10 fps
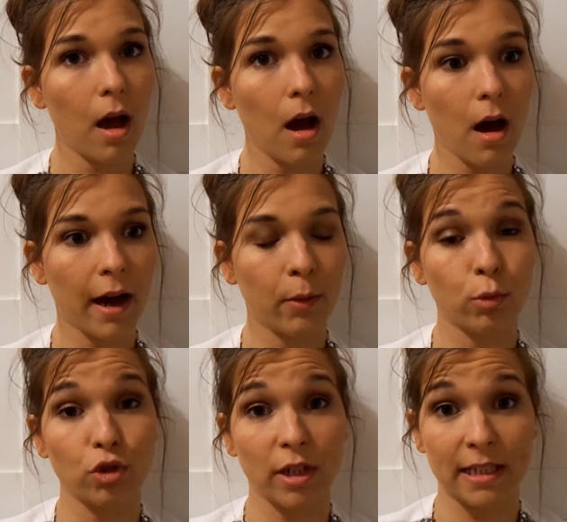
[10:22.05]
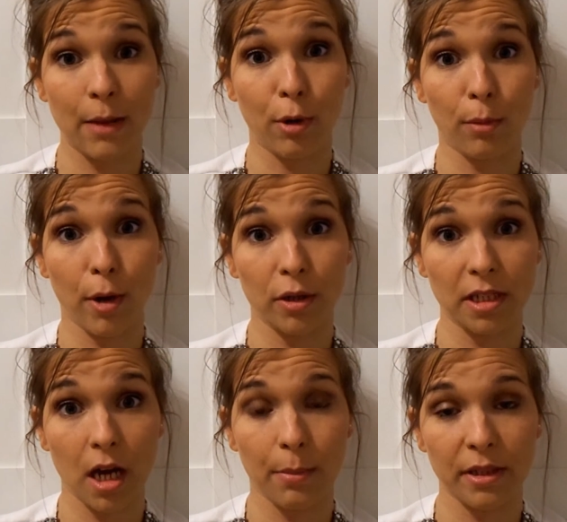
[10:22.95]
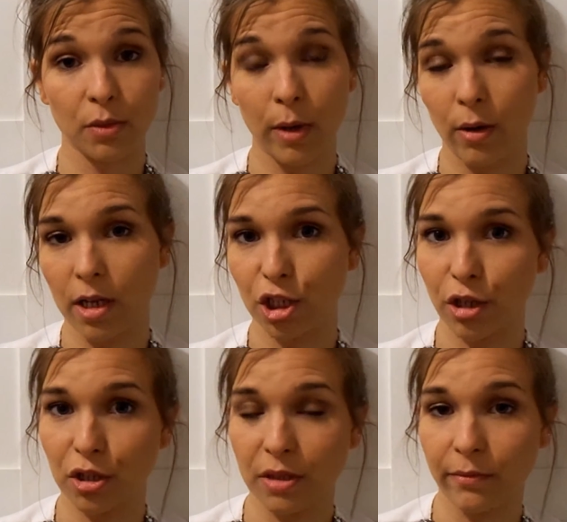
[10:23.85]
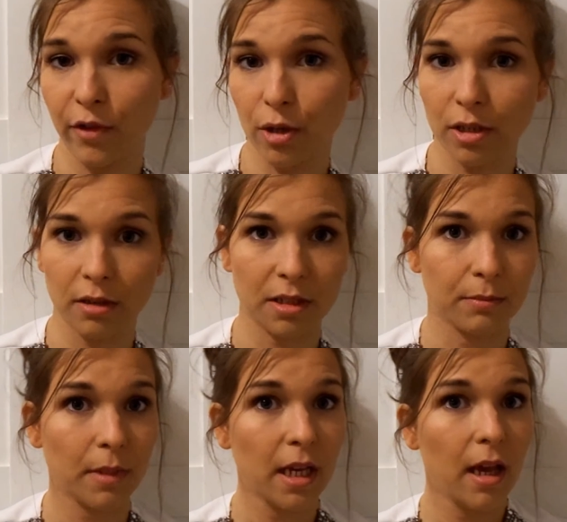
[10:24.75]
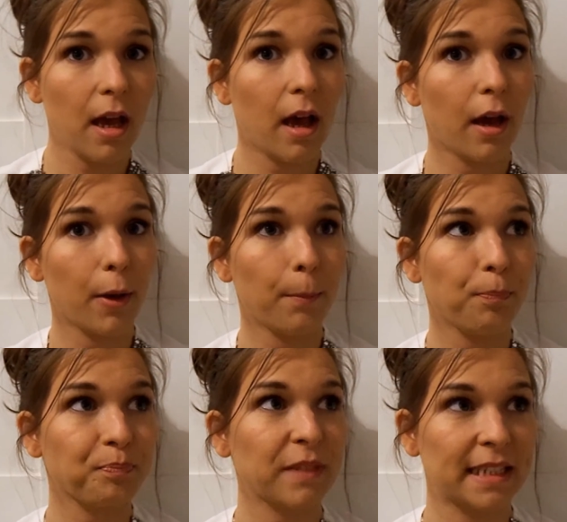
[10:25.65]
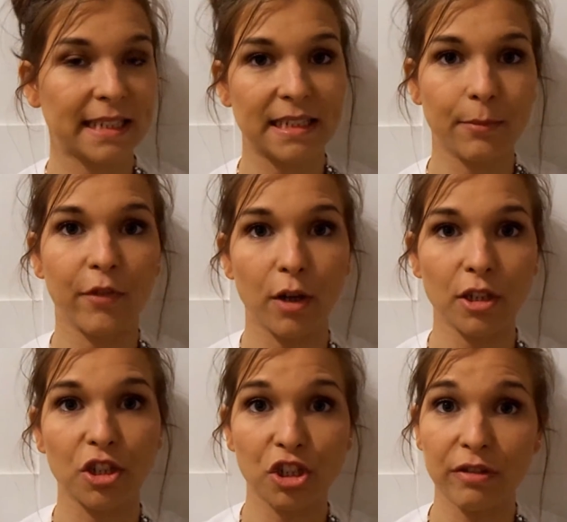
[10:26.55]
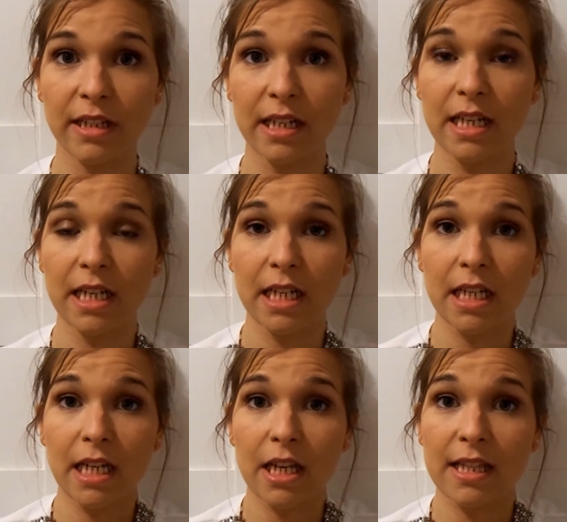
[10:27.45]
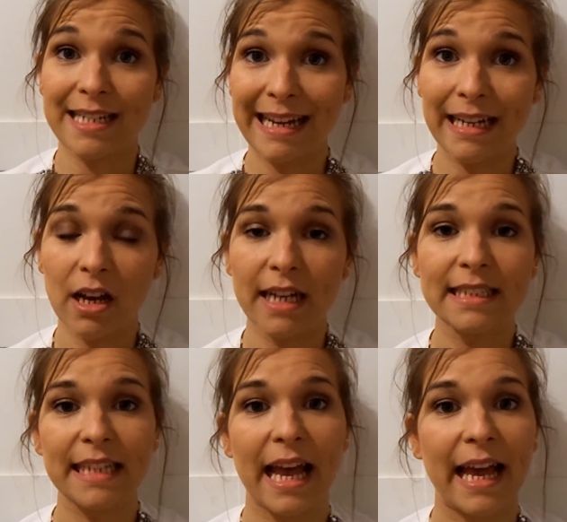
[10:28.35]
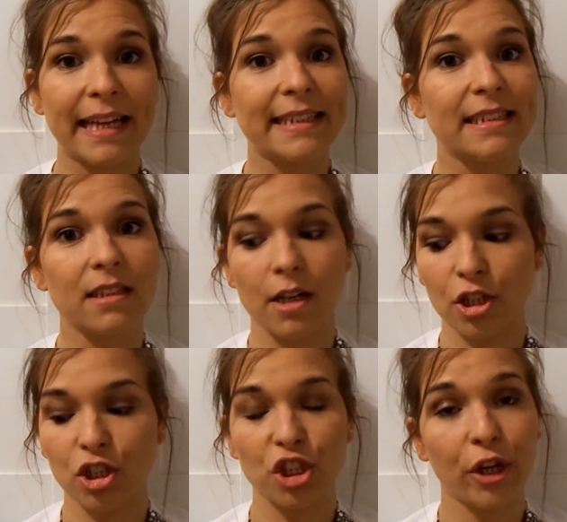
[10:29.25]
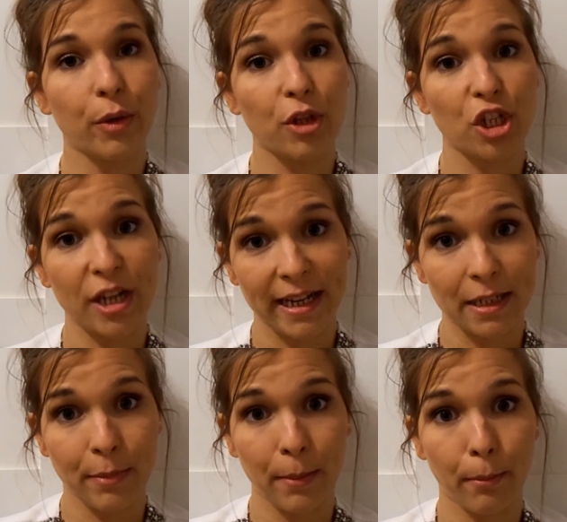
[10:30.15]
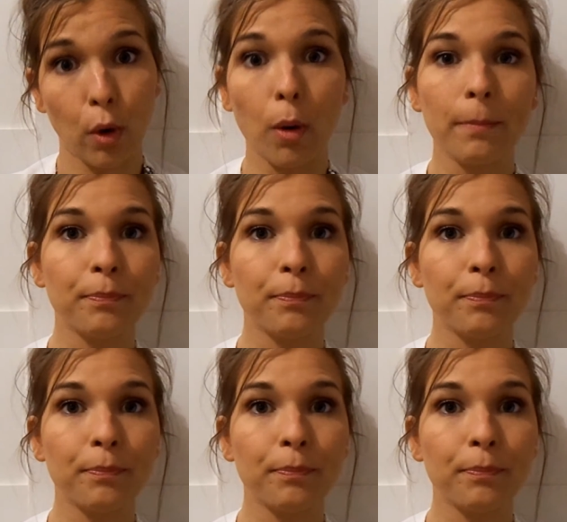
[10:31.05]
I will try to get a blog post up as well, kind of showing you some photos and some photos during the daylight, and kind of show you the shade a bit more.